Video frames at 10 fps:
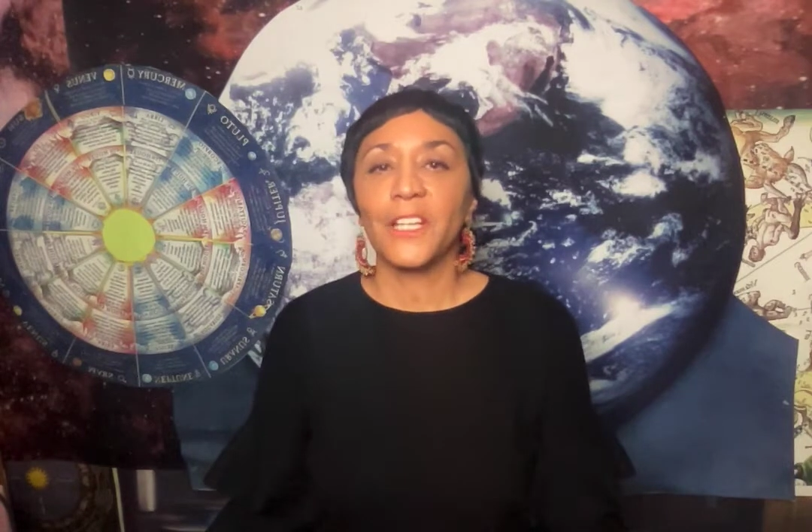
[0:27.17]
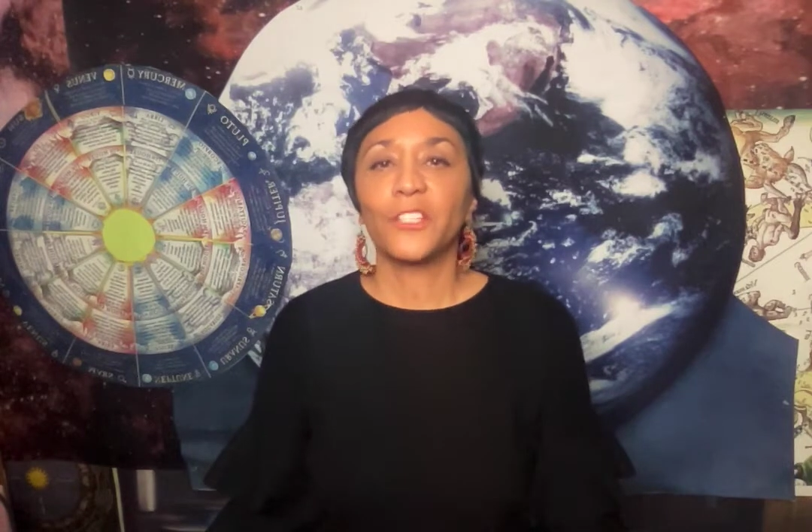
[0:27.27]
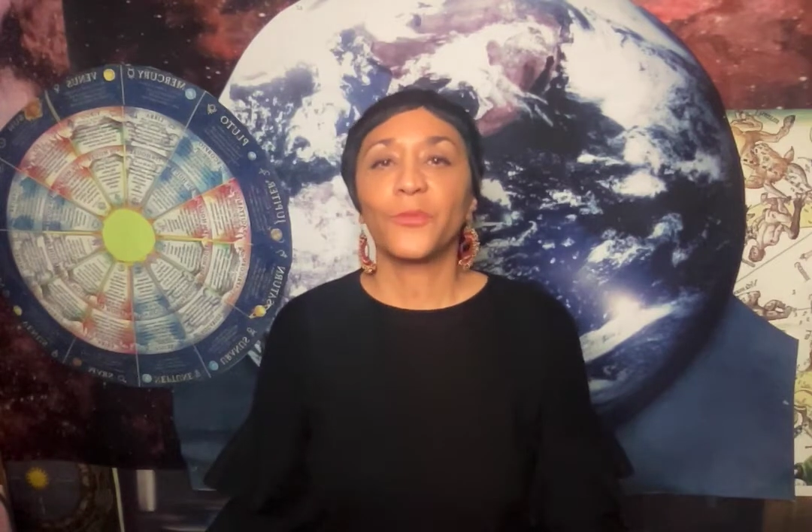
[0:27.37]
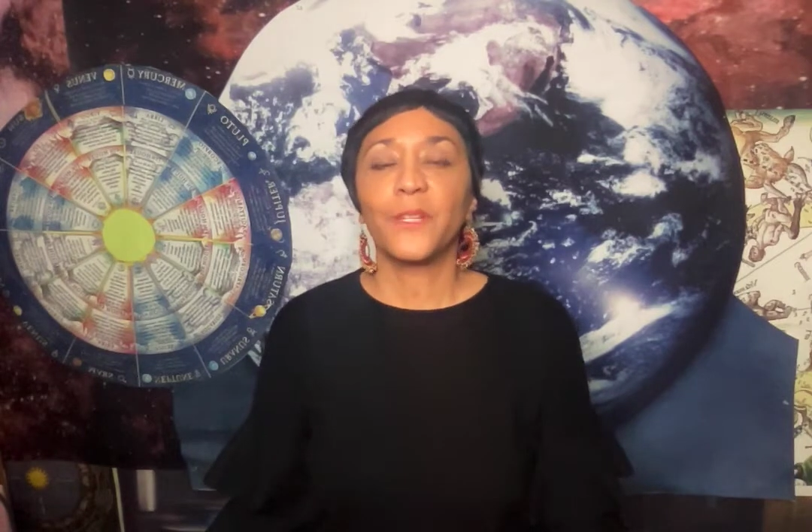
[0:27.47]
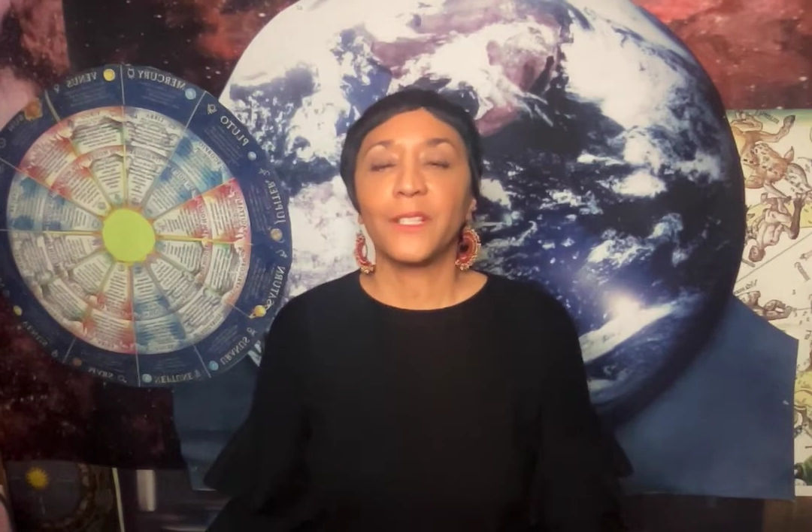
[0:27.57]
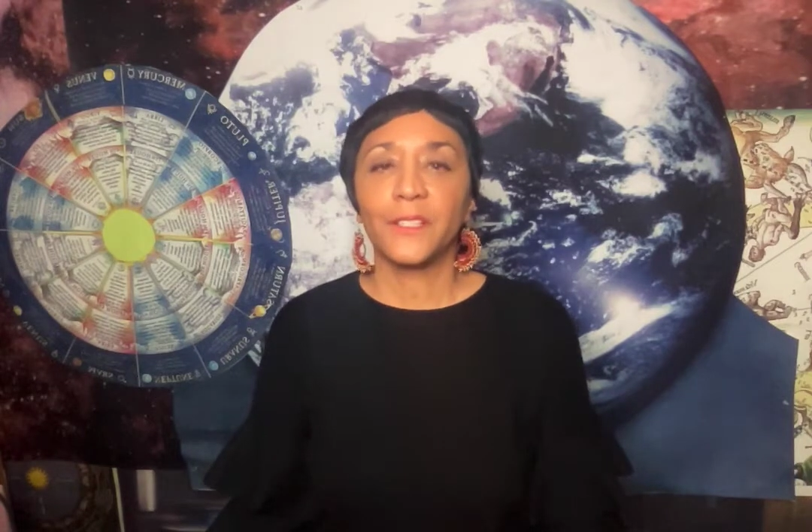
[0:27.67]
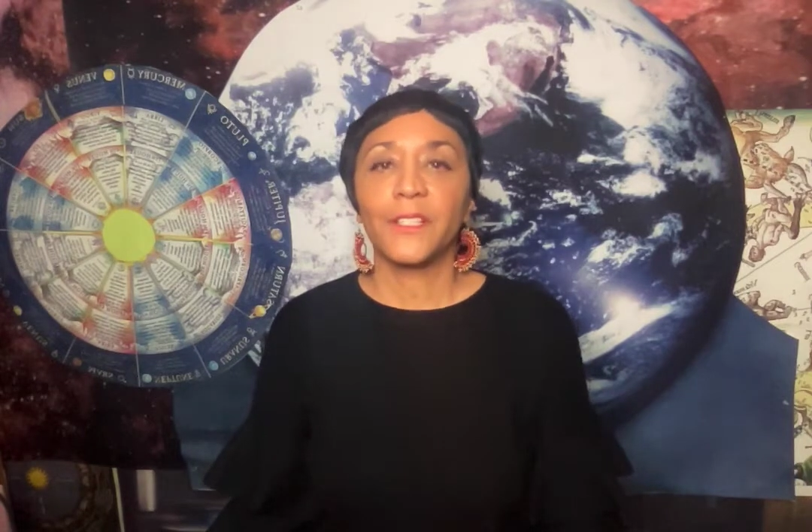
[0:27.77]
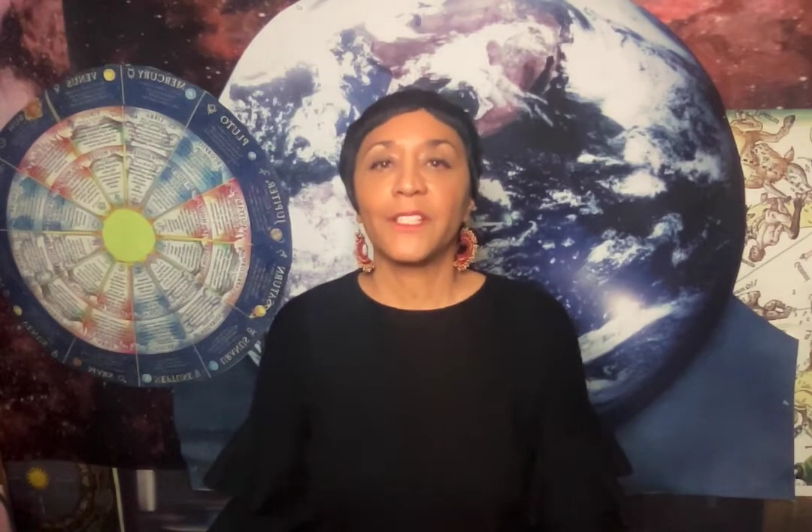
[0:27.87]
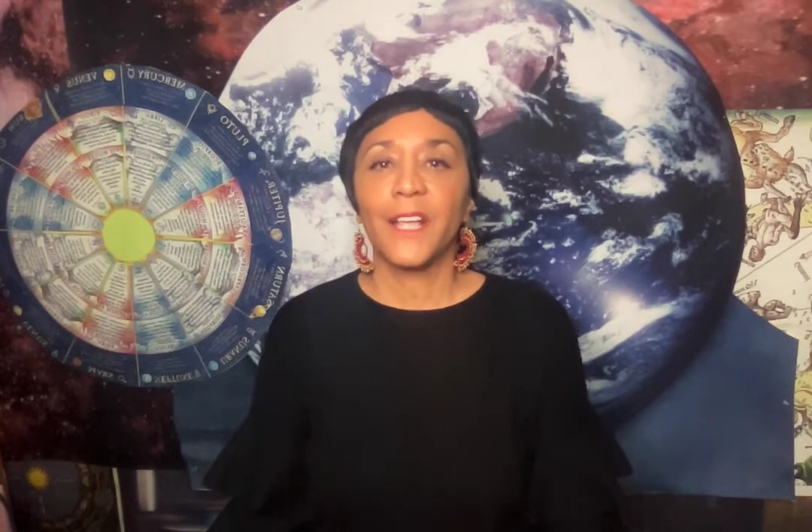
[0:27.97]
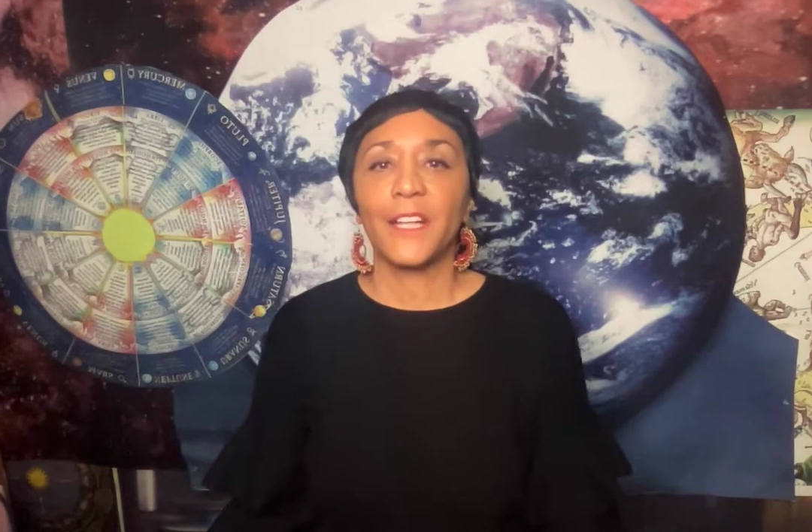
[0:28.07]
entering into
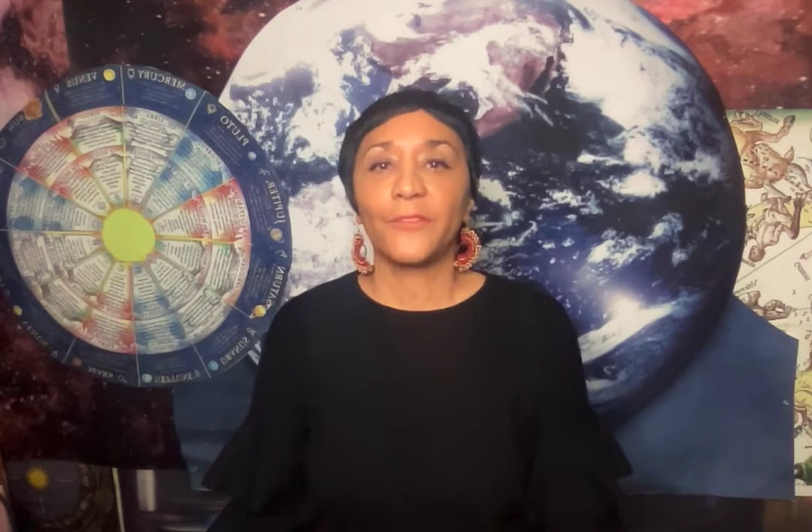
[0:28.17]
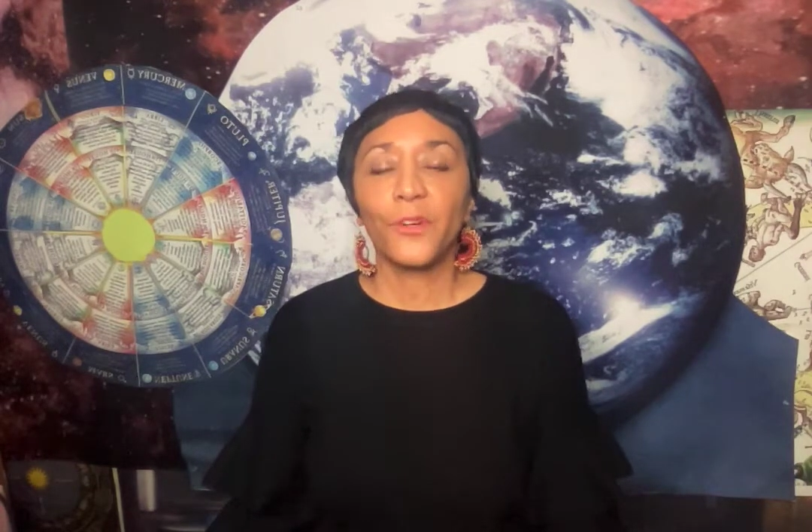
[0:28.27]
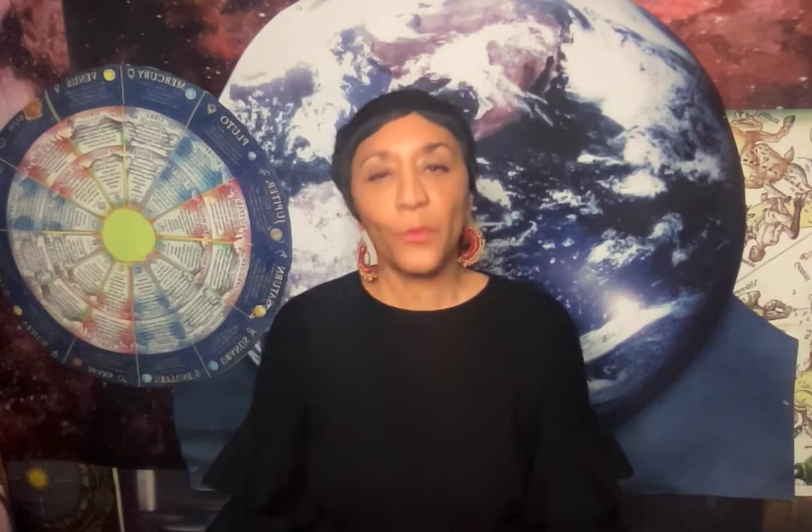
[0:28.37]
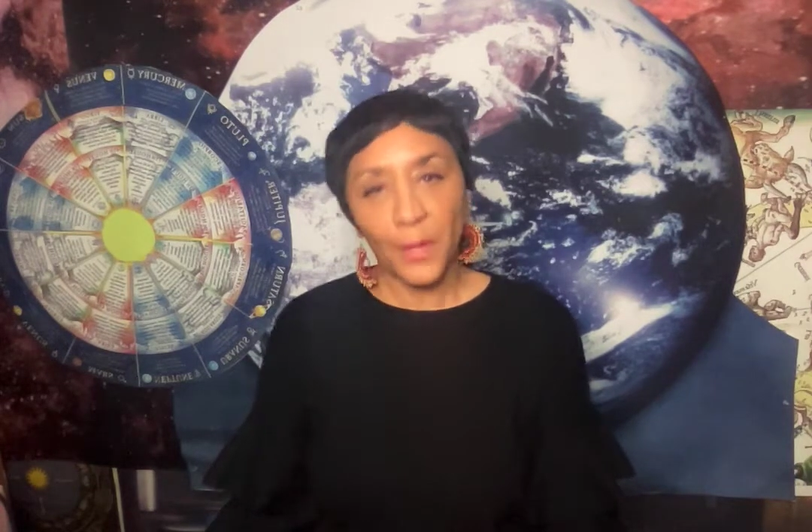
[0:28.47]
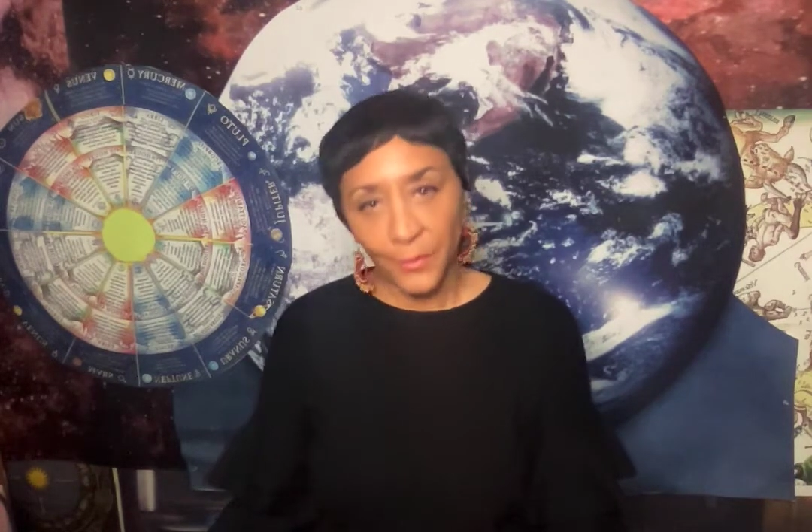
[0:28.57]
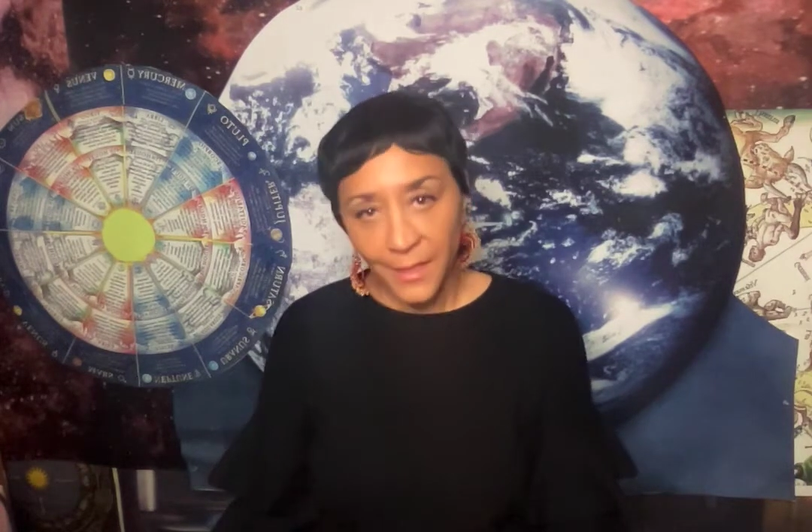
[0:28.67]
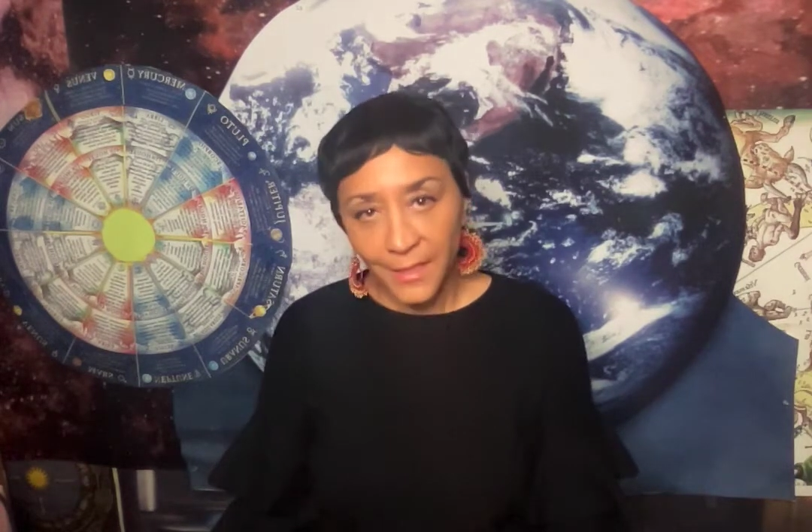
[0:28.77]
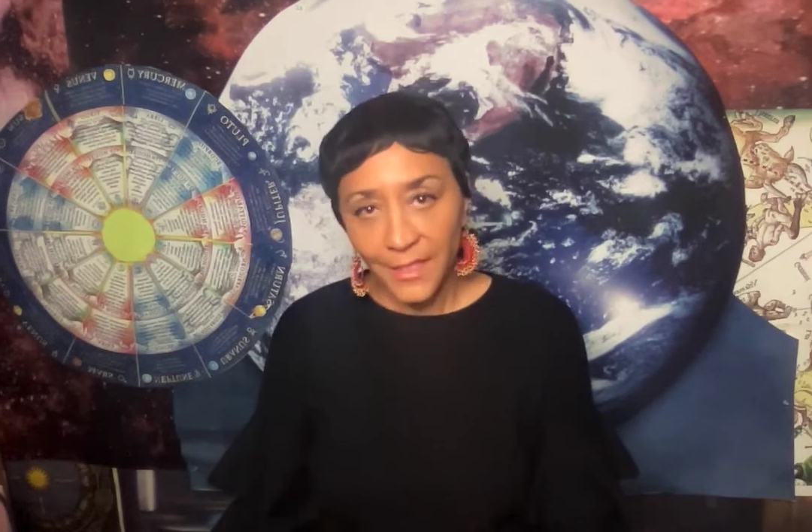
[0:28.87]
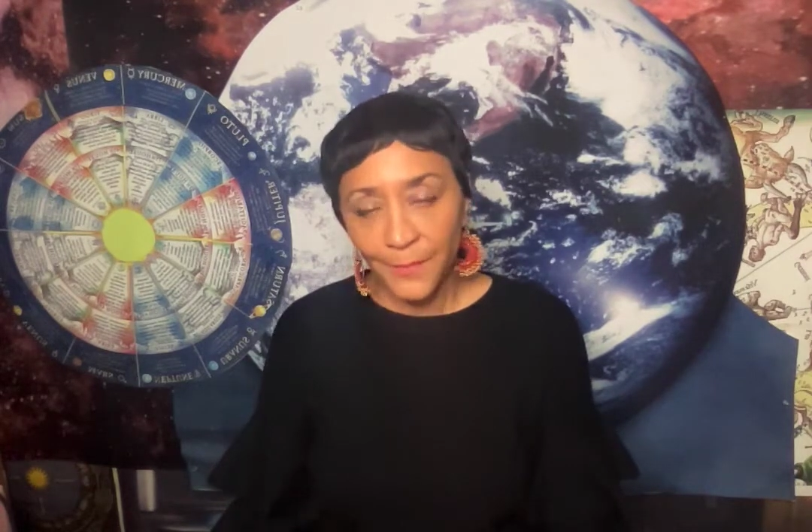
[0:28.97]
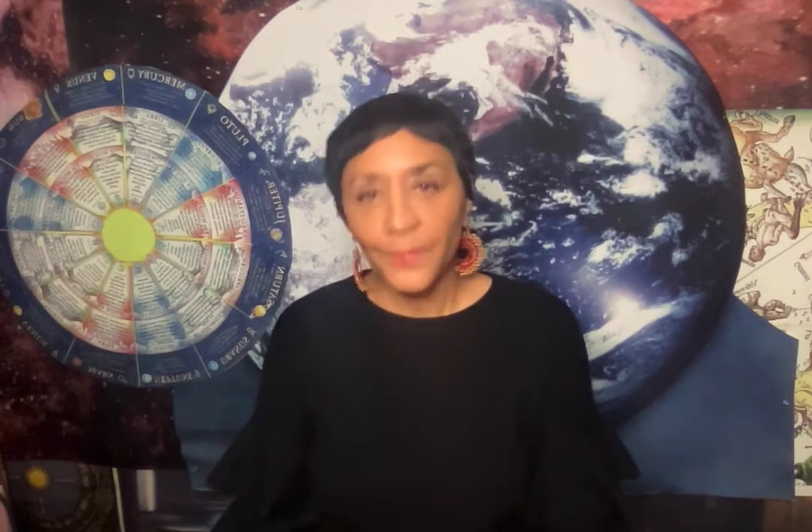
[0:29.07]
the sign of
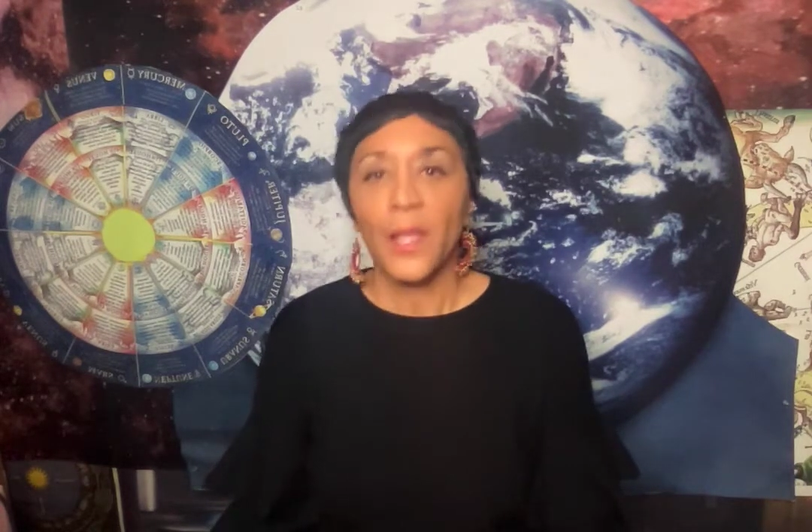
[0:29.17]
Aquarius.